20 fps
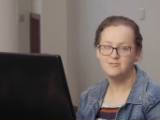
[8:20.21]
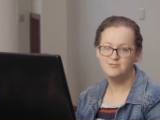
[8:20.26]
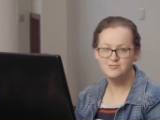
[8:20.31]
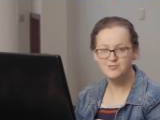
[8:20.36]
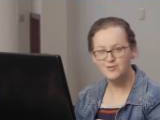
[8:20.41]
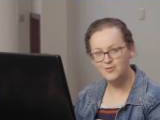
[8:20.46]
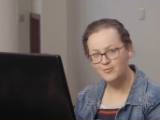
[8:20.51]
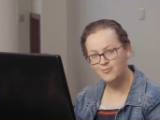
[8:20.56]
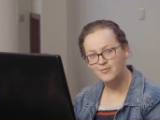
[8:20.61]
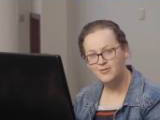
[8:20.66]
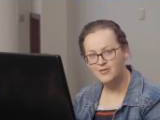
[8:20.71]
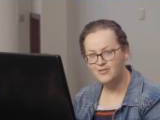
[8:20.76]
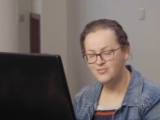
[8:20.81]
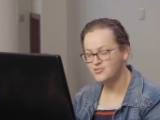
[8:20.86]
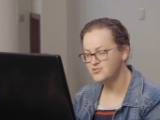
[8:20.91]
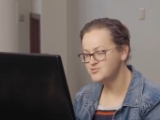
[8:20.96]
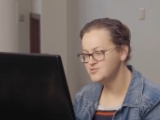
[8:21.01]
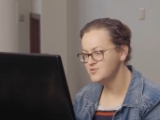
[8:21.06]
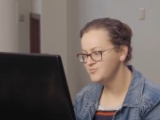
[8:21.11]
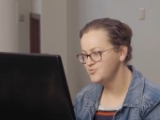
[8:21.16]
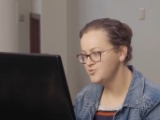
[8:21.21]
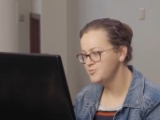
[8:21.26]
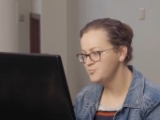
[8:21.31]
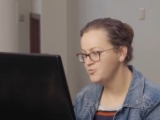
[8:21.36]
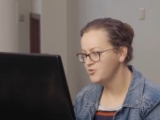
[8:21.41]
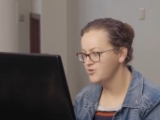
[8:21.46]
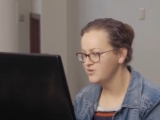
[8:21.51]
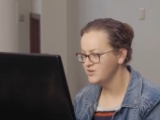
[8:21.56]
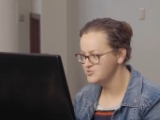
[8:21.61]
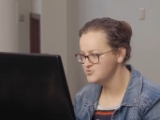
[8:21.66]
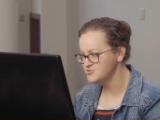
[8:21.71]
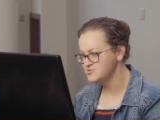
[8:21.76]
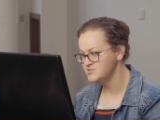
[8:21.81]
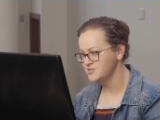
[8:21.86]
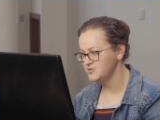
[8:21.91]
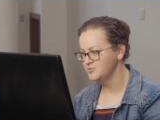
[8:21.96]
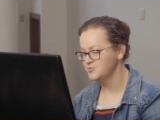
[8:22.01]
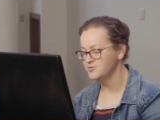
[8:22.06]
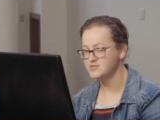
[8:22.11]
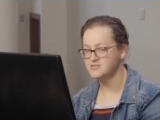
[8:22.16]
so there's a few more
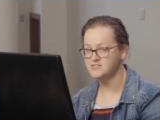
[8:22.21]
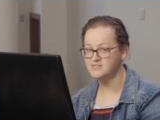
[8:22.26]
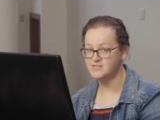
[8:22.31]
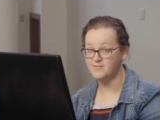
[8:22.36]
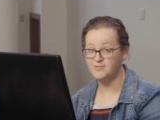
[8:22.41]
interesting chords